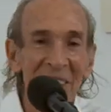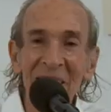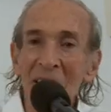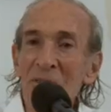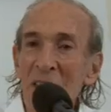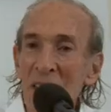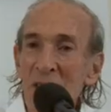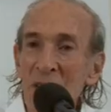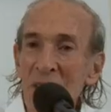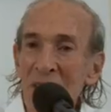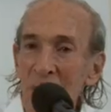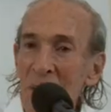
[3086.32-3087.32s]

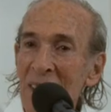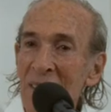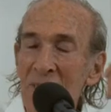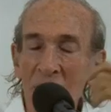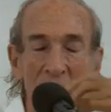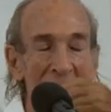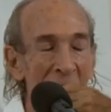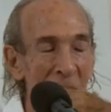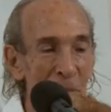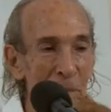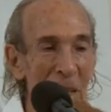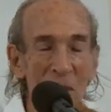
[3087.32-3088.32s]
definitions that were given by
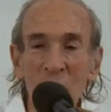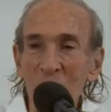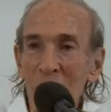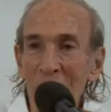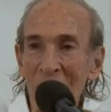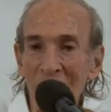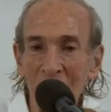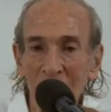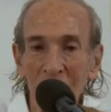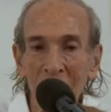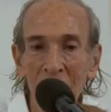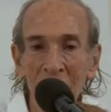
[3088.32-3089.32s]
Sri
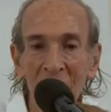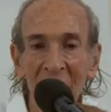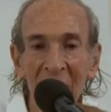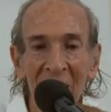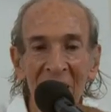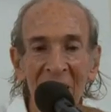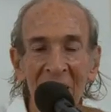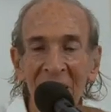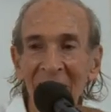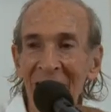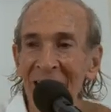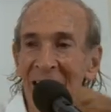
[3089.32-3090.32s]
Aurobindo.
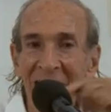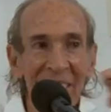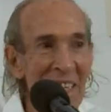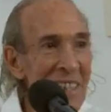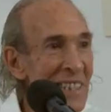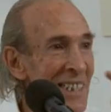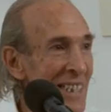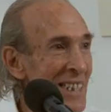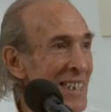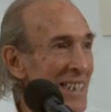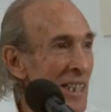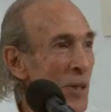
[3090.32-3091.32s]
And against
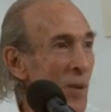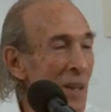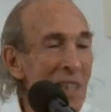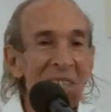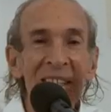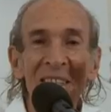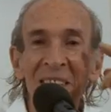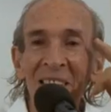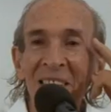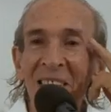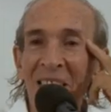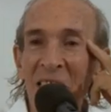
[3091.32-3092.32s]
this equals,
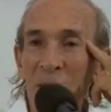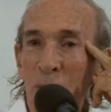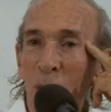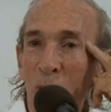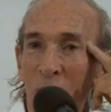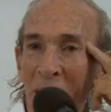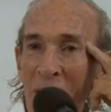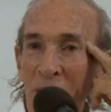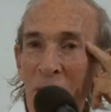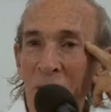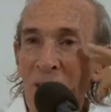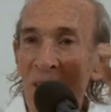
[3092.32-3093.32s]
small white
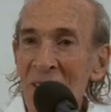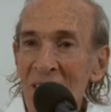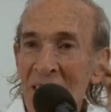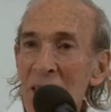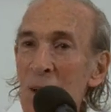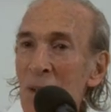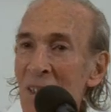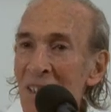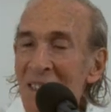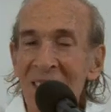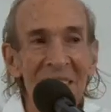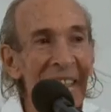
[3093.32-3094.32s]
roses
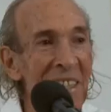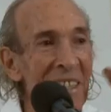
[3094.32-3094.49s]
equals